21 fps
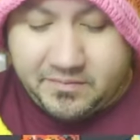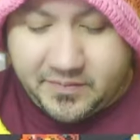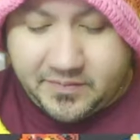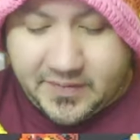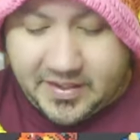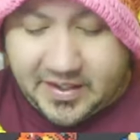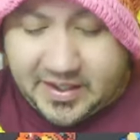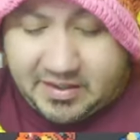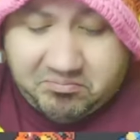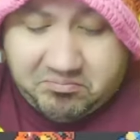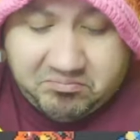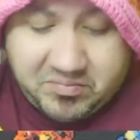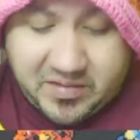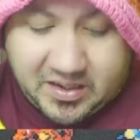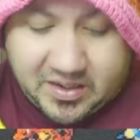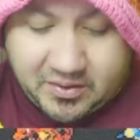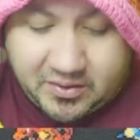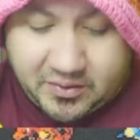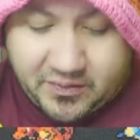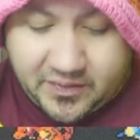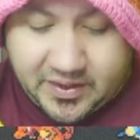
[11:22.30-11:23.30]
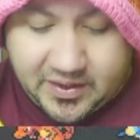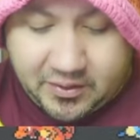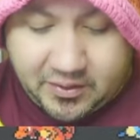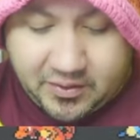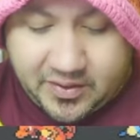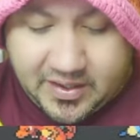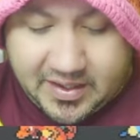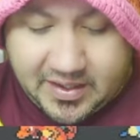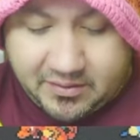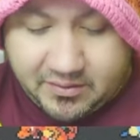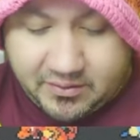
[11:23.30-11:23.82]
And I'll do a video on
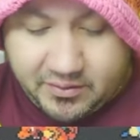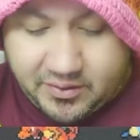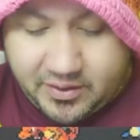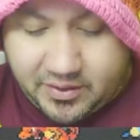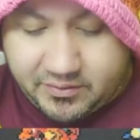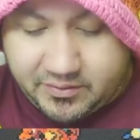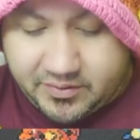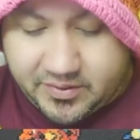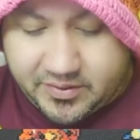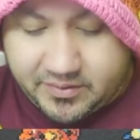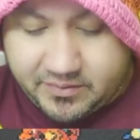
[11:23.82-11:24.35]
that. Who knows?